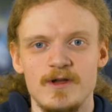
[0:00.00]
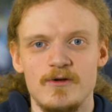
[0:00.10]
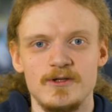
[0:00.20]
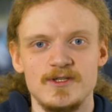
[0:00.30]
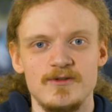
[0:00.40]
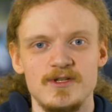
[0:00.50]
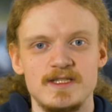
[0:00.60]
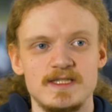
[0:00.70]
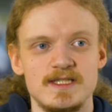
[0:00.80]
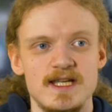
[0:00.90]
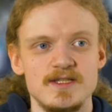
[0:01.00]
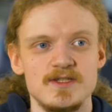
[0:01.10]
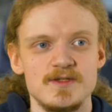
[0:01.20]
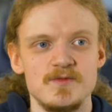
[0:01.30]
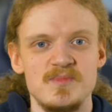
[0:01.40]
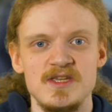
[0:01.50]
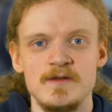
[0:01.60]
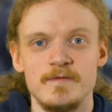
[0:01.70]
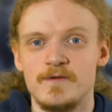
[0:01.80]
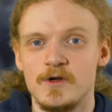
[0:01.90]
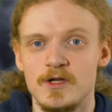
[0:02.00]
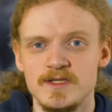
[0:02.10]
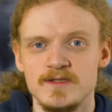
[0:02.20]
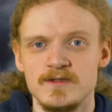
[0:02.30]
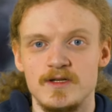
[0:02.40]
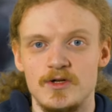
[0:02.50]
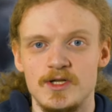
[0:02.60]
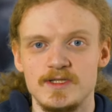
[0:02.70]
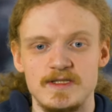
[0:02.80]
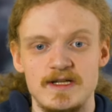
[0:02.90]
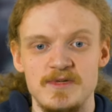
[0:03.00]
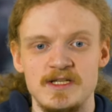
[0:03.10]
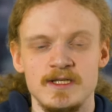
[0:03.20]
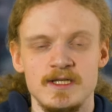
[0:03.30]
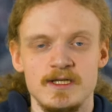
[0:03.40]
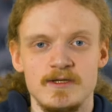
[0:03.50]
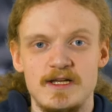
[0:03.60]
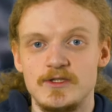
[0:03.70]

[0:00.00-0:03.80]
although it tends to be forgotten a lot, and I mean, I